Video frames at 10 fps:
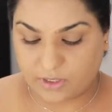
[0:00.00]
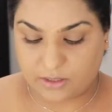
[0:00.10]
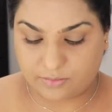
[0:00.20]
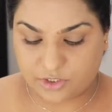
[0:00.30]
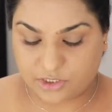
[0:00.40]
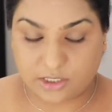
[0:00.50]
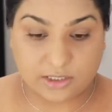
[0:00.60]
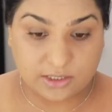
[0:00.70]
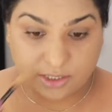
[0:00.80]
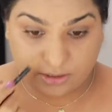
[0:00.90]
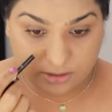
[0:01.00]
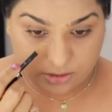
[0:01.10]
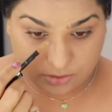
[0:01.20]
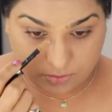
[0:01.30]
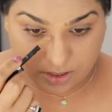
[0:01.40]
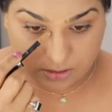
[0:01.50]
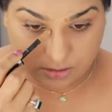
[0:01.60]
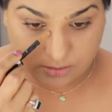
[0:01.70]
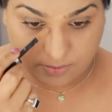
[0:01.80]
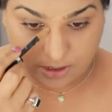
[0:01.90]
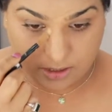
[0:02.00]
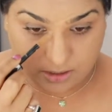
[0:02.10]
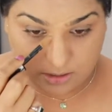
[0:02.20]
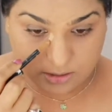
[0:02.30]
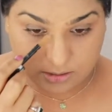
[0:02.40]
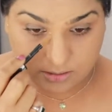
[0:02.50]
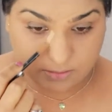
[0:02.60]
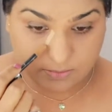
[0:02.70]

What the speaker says: And I'm just going to take this right under my eyes.